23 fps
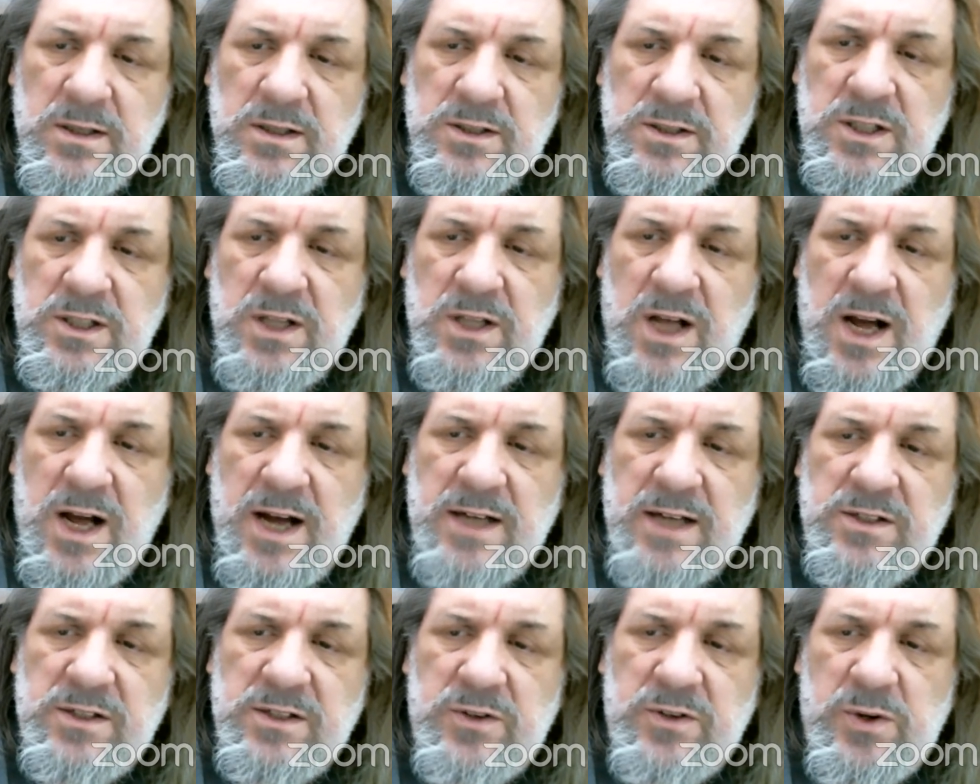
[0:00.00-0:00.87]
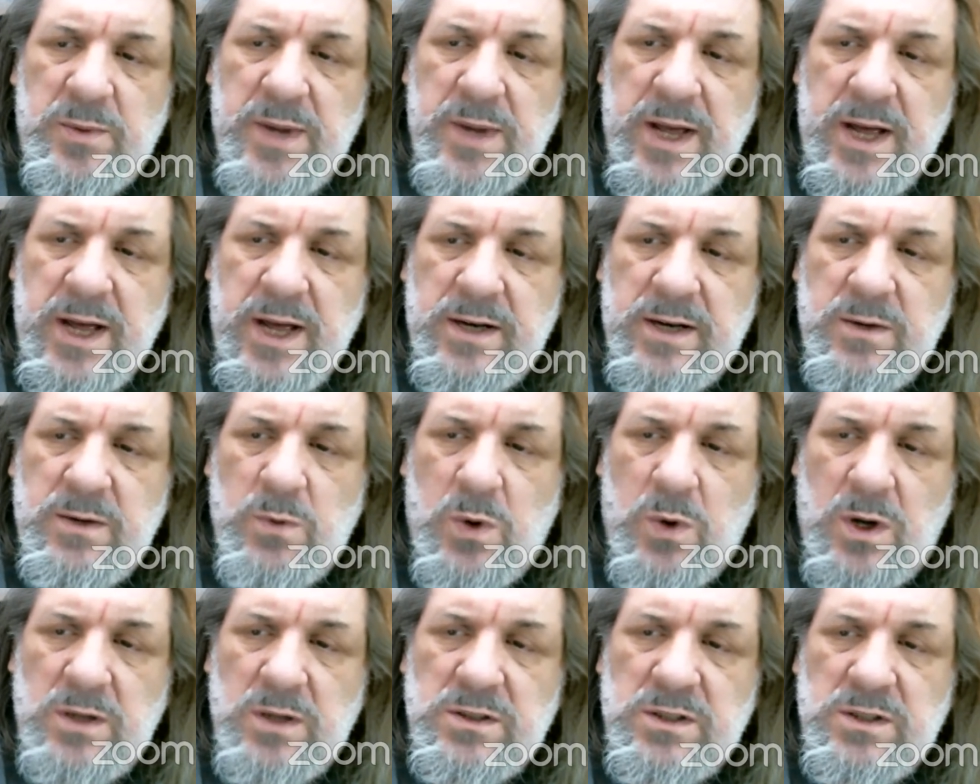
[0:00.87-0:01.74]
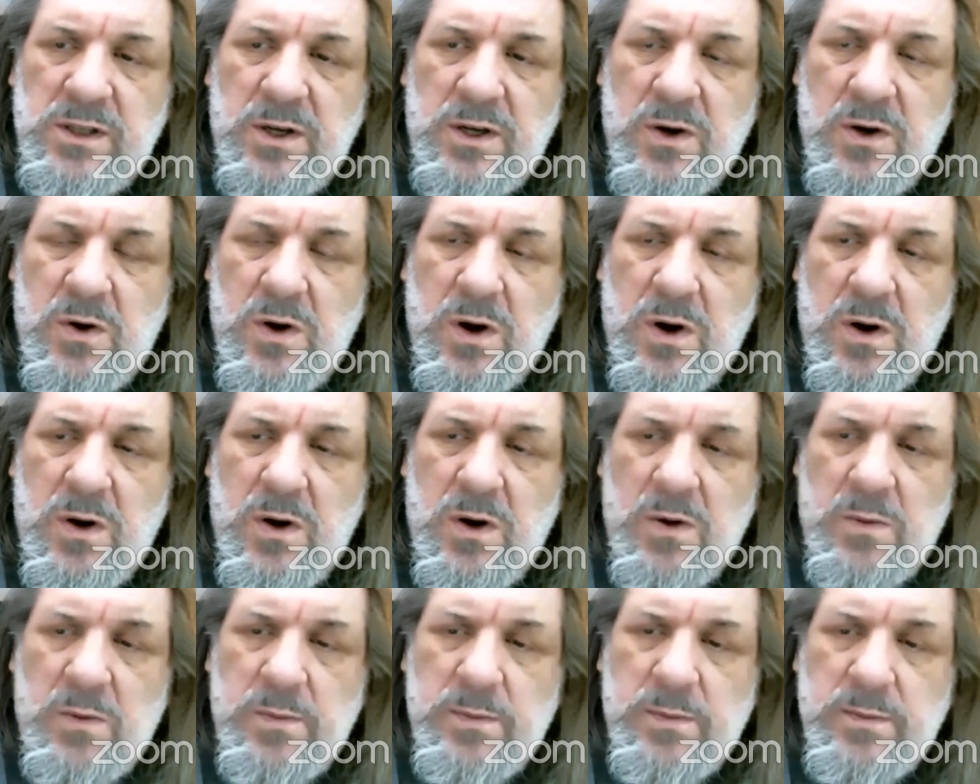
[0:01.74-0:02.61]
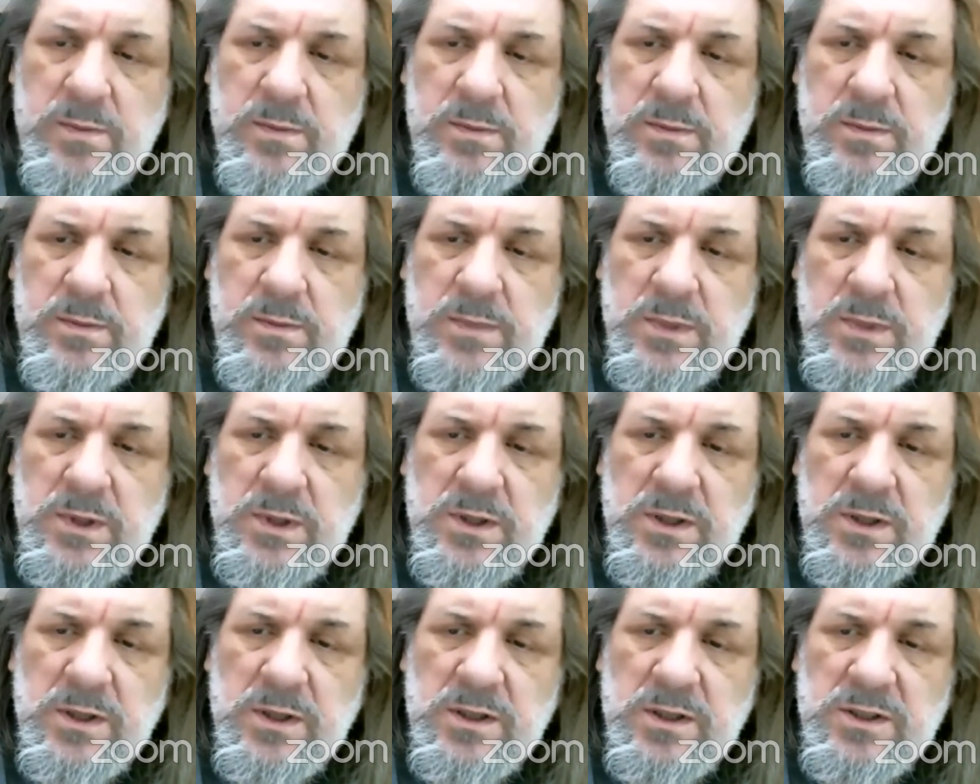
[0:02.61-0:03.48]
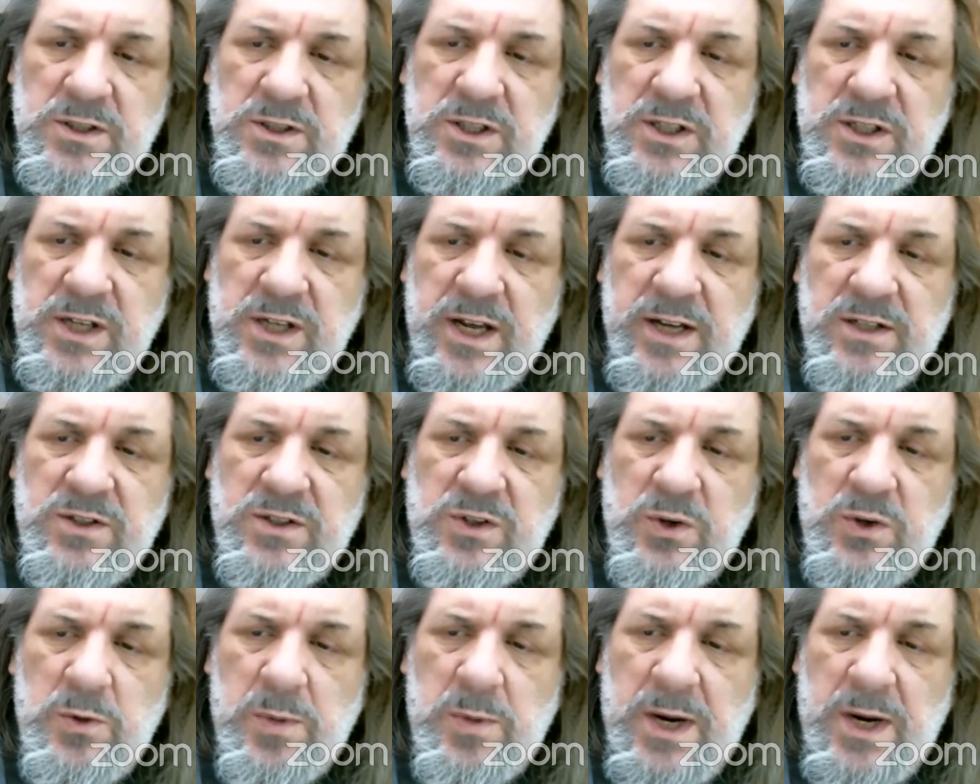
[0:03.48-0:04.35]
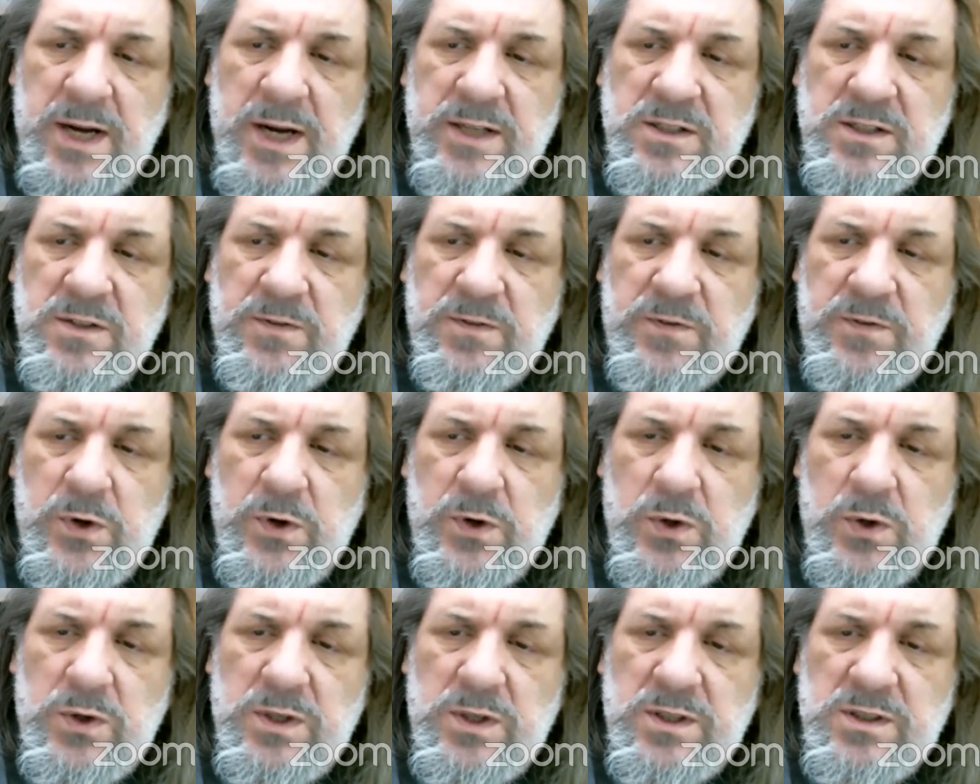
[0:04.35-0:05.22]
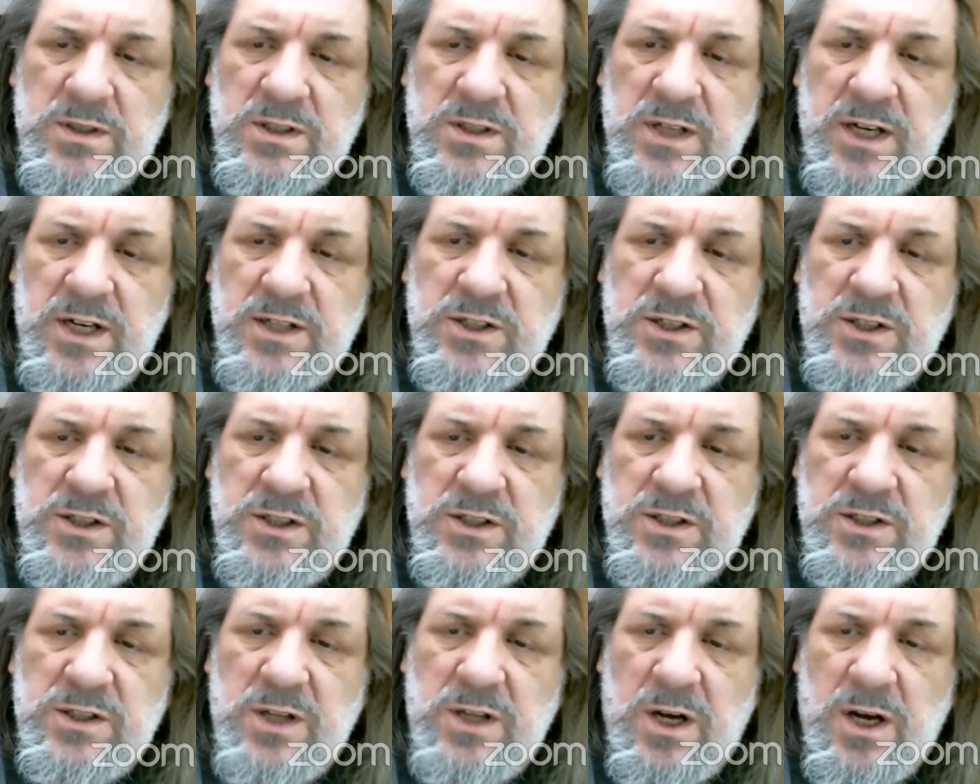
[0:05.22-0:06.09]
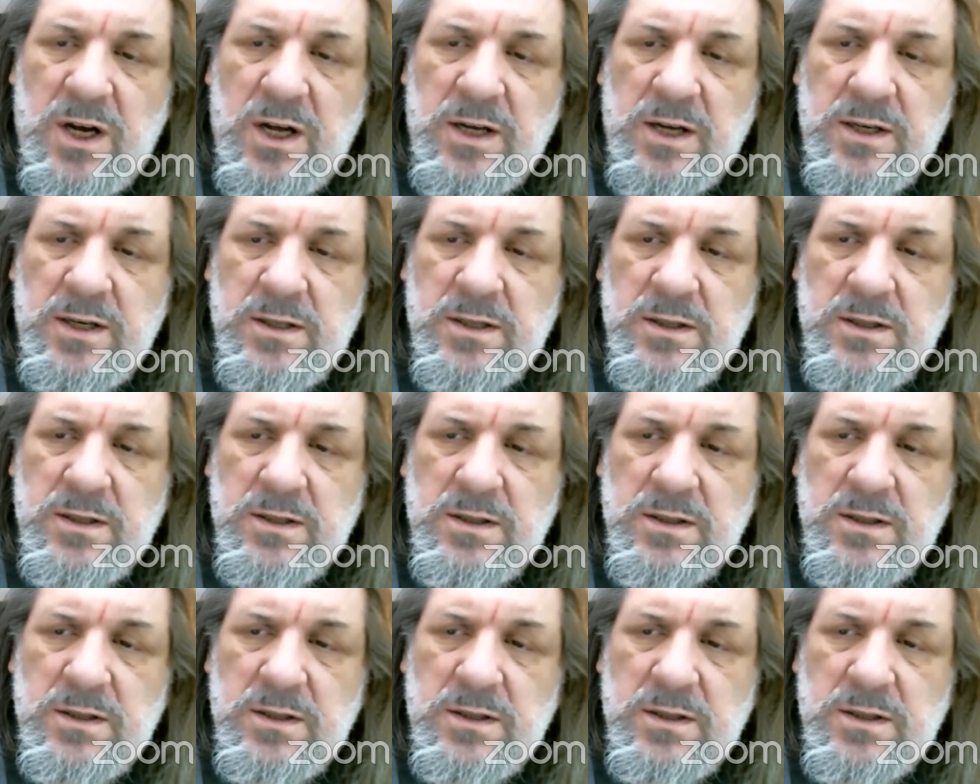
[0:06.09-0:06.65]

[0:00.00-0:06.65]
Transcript: She lies in her bed and wants to go home. She takes two bites of food and says she's done.